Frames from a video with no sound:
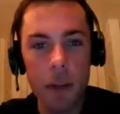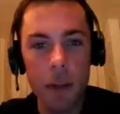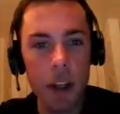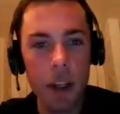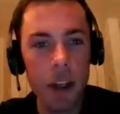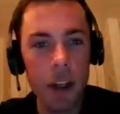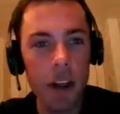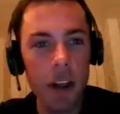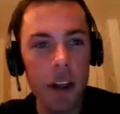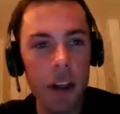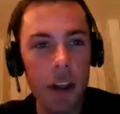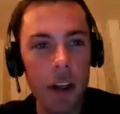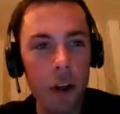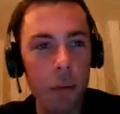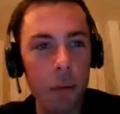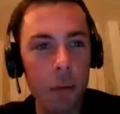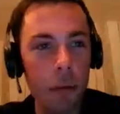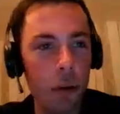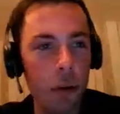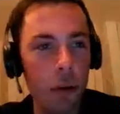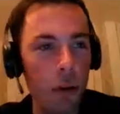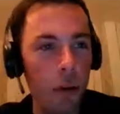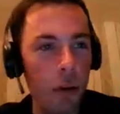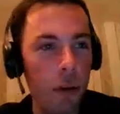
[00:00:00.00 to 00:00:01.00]
Yeah, I
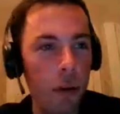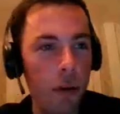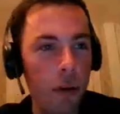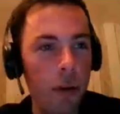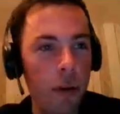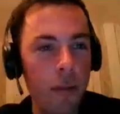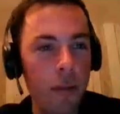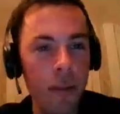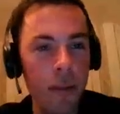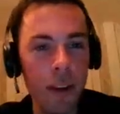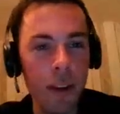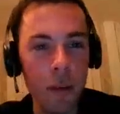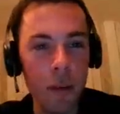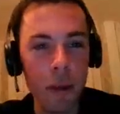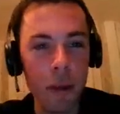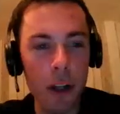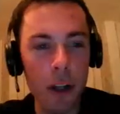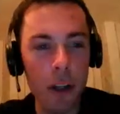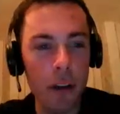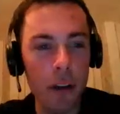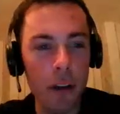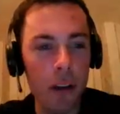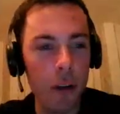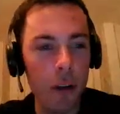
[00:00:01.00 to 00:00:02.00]
hope so. I
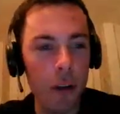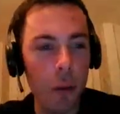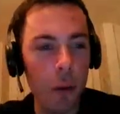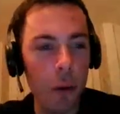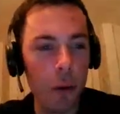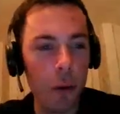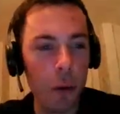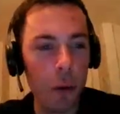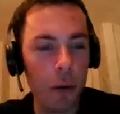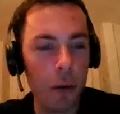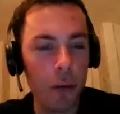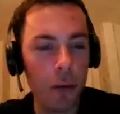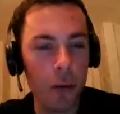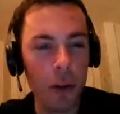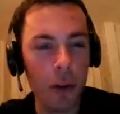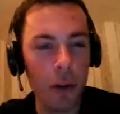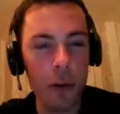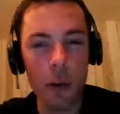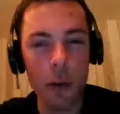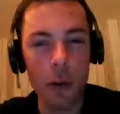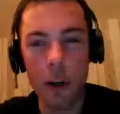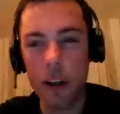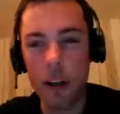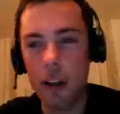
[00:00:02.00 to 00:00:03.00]
mean, this one was a
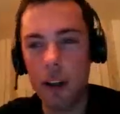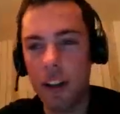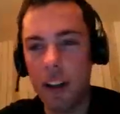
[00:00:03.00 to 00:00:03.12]
fun one,